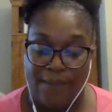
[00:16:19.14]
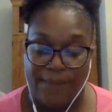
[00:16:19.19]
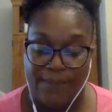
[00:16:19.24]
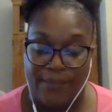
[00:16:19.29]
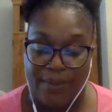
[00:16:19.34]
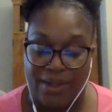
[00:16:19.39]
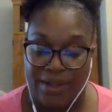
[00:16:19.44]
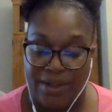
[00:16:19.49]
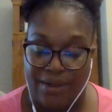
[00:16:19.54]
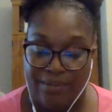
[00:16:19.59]

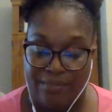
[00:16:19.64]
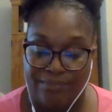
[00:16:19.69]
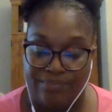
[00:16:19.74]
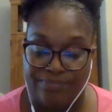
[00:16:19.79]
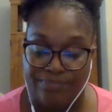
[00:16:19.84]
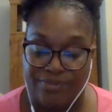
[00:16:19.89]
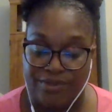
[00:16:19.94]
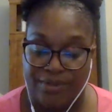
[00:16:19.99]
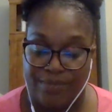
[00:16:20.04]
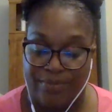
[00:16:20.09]

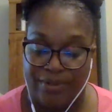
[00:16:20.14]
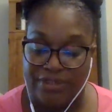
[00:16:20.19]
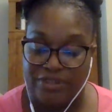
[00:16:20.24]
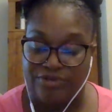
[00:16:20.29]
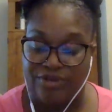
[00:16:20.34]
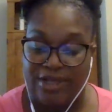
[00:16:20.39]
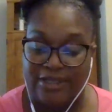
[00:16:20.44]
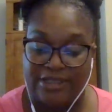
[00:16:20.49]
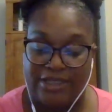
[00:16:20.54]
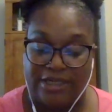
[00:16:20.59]
But
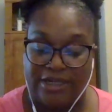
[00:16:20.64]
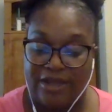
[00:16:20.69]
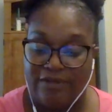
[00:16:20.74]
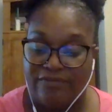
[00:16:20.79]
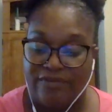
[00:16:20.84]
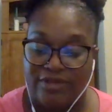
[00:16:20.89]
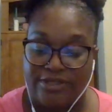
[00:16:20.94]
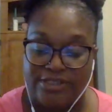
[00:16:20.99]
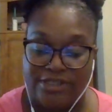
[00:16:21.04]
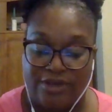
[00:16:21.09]
you have to
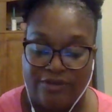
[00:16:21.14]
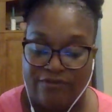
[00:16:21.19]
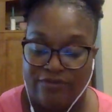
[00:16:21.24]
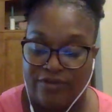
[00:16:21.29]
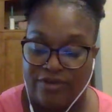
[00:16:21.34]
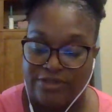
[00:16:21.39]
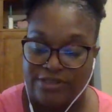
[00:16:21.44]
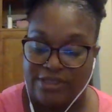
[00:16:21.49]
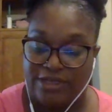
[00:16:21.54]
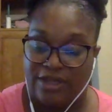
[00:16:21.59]
love yourself
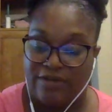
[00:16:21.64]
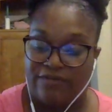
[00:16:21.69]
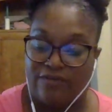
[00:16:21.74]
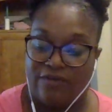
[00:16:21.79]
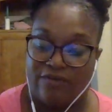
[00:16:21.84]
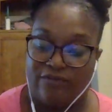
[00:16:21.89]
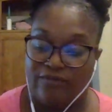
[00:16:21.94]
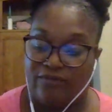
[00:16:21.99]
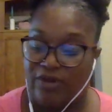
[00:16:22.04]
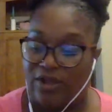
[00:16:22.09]
first. Love
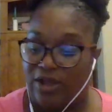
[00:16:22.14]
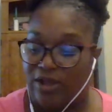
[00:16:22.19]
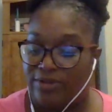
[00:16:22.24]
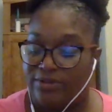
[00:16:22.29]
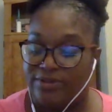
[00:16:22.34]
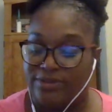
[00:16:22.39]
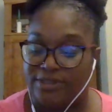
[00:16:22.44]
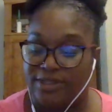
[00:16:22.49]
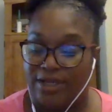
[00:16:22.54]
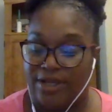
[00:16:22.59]
your
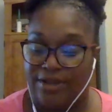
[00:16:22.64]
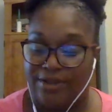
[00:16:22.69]
flaws.